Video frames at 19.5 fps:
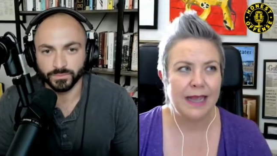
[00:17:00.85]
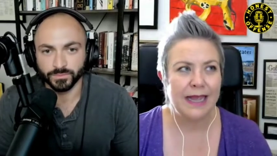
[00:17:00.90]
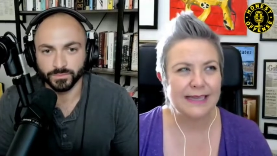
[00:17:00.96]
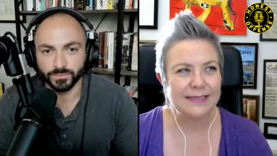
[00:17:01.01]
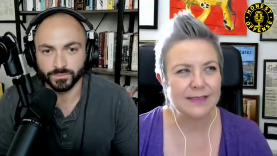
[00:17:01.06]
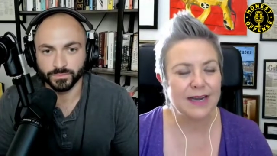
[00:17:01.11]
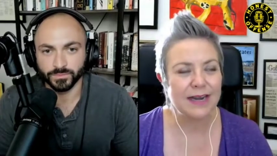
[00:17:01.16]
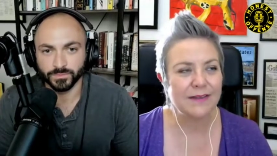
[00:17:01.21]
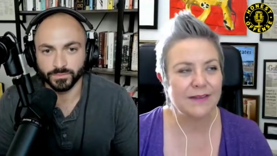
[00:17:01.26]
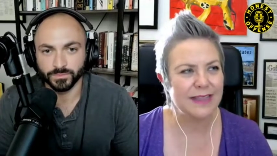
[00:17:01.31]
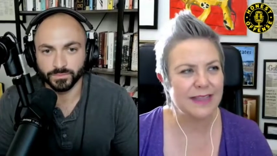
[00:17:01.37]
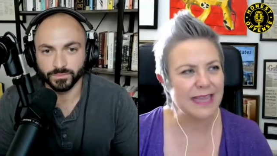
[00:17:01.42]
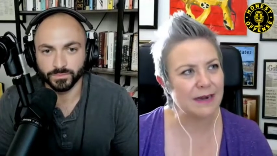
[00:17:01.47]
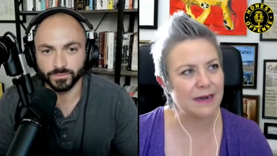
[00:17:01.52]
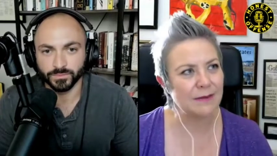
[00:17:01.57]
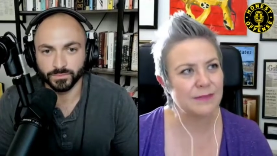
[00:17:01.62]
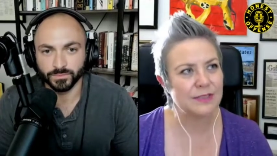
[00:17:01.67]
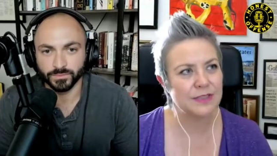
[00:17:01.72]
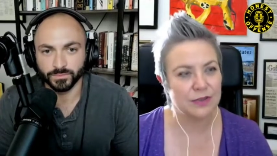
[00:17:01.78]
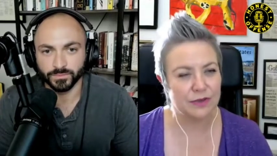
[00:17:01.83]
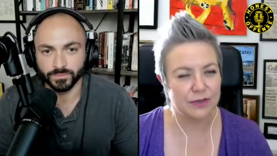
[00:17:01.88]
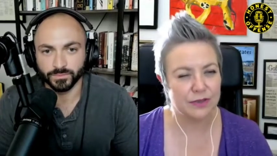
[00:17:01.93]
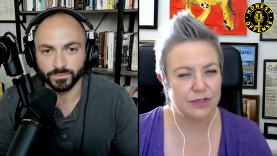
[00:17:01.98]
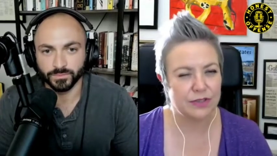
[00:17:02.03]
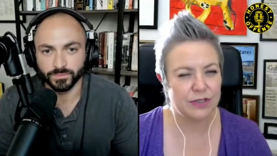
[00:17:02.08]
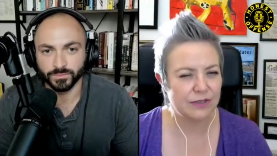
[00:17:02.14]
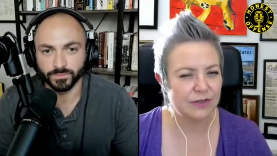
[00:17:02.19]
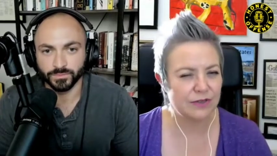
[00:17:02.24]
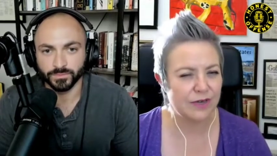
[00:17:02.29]
Speaker 1: it's not even that I'm
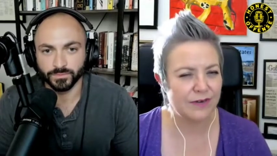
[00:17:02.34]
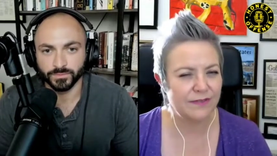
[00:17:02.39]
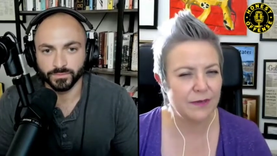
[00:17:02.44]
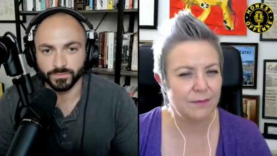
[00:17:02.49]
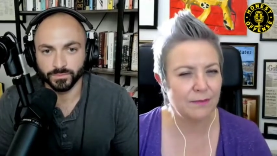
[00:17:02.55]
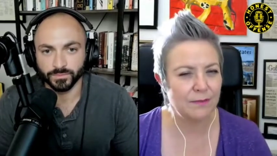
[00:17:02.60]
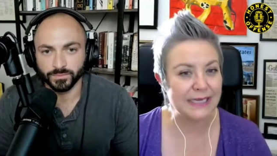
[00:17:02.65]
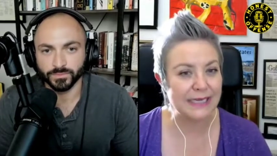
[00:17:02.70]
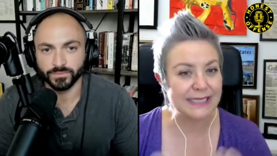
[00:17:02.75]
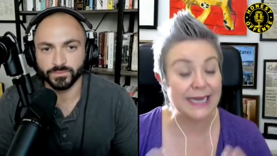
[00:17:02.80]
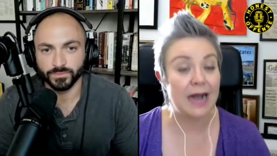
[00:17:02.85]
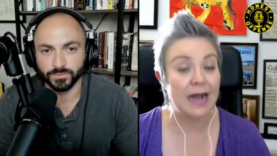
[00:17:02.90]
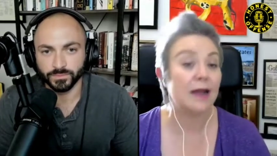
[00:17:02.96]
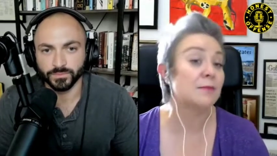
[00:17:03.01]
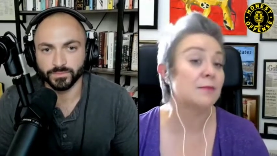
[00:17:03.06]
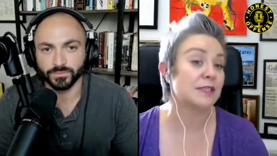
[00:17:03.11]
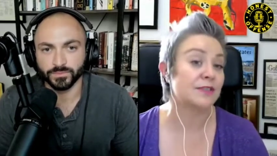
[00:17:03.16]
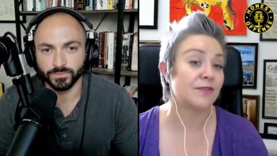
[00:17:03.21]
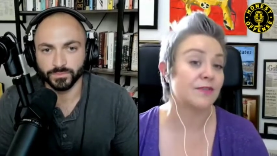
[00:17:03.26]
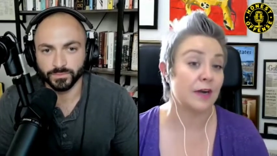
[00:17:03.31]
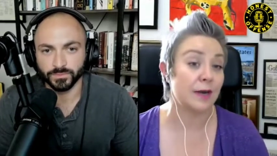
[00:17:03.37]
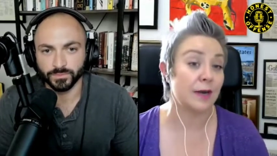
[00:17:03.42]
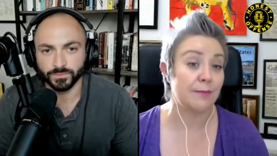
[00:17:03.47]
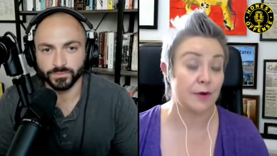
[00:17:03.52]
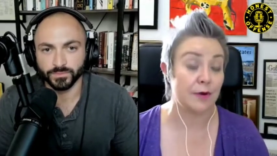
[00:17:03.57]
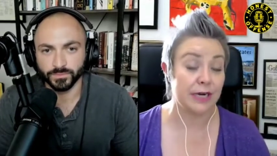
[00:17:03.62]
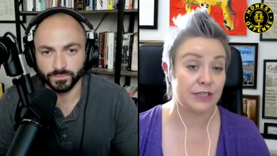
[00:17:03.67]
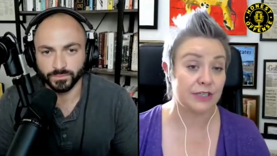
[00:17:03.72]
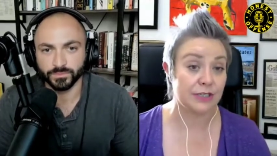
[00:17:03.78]
solution driven. My time is very
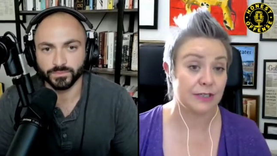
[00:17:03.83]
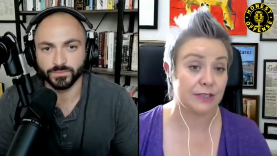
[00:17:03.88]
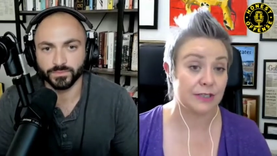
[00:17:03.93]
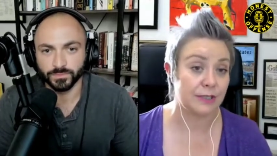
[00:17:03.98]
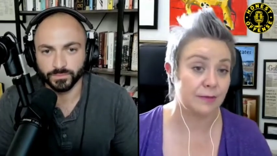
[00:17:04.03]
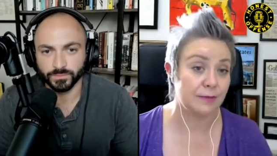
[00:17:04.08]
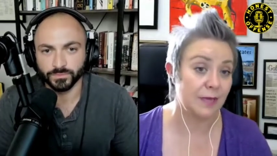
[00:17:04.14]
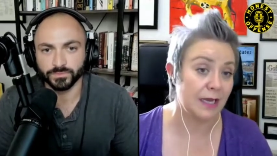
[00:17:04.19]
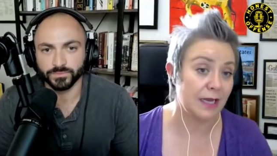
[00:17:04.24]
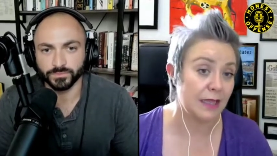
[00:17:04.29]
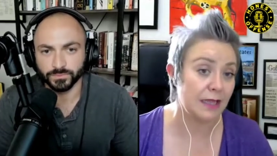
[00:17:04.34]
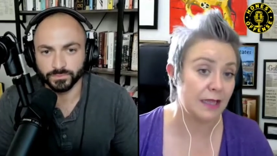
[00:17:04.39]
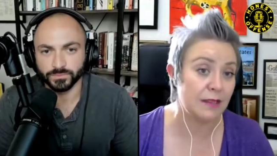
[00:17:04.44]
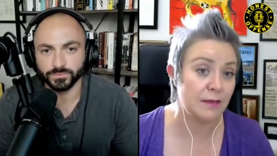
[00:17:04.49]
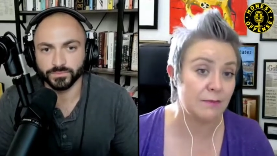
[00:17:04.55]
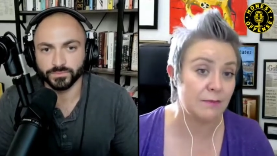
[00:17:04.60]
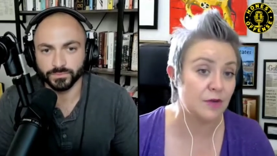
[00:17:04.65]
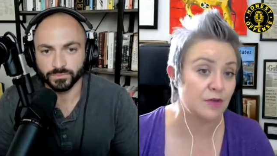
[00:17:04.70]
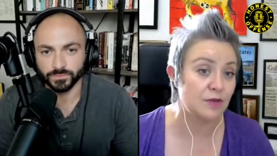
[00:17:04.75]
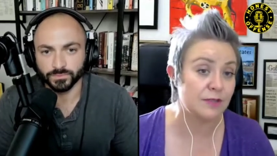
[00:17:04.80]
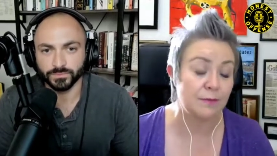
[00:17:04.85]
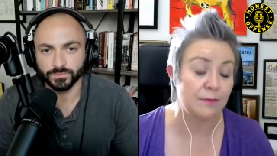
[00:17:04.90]
precious to me. I think the most